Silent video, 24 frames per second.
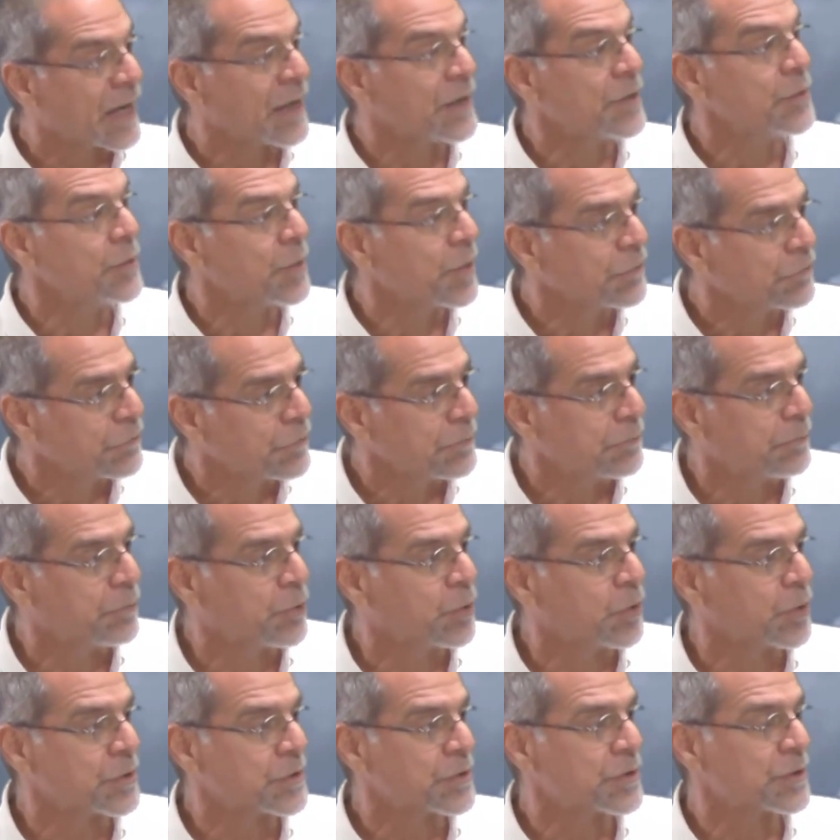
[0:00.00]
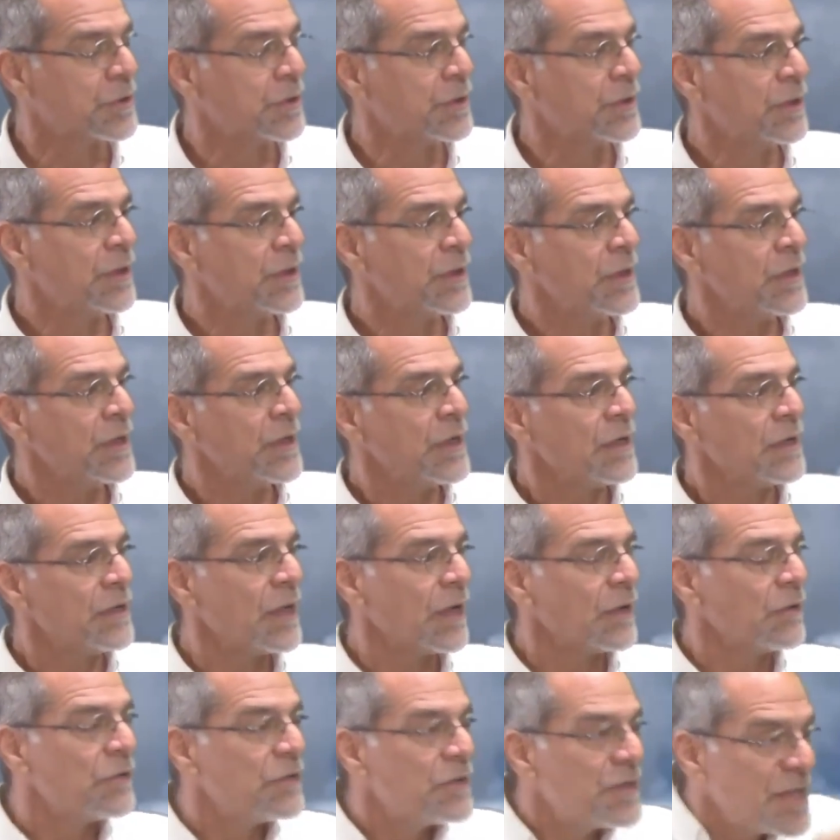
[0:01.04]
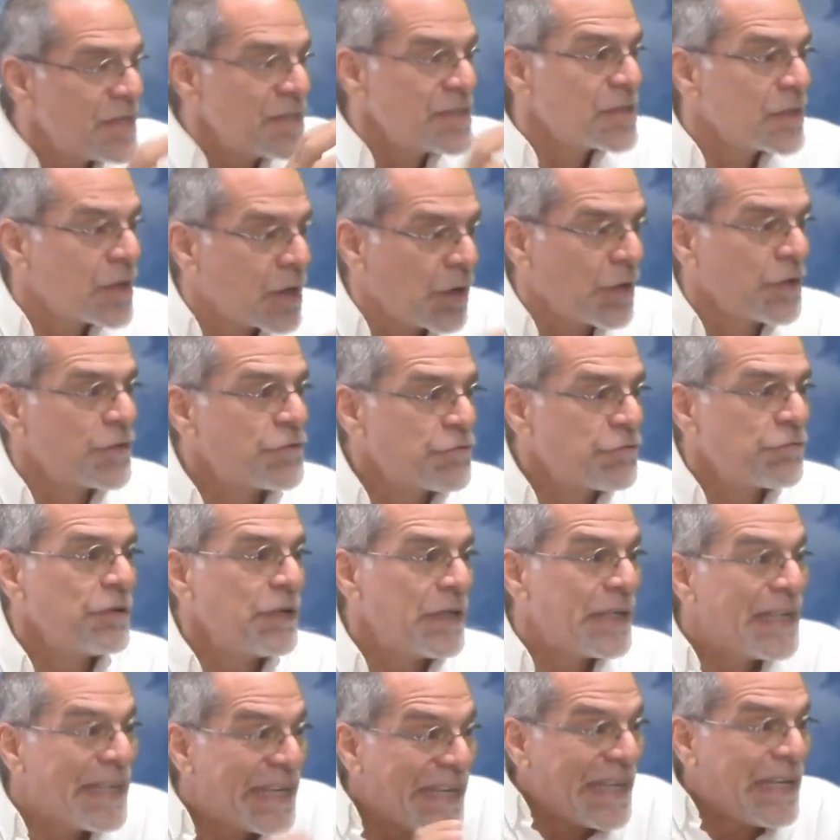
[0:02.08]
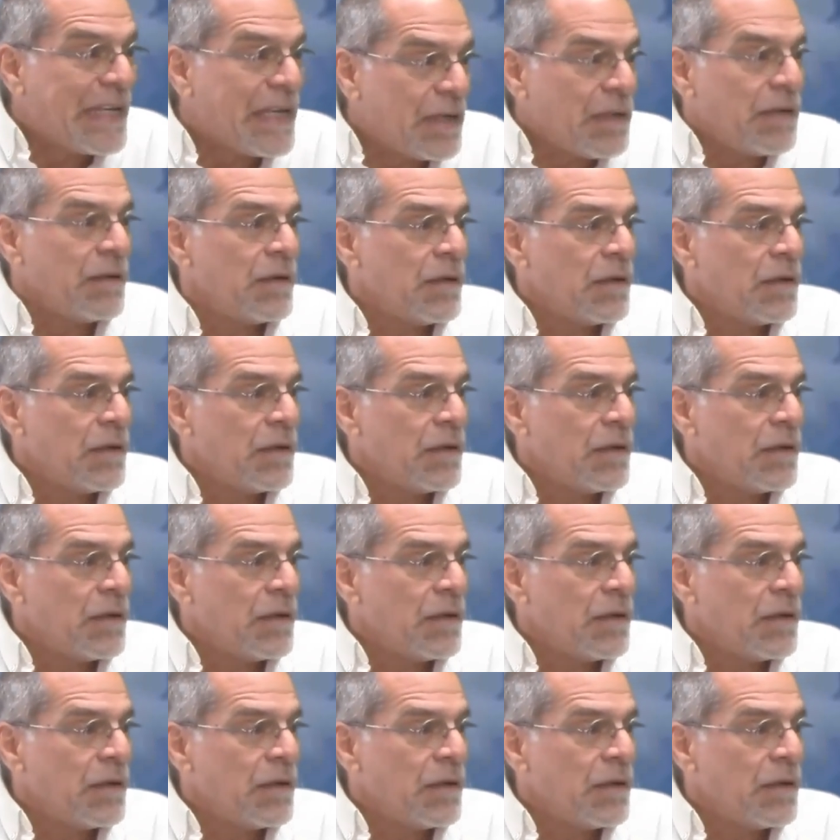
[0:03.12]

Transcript: annual report that this country, he,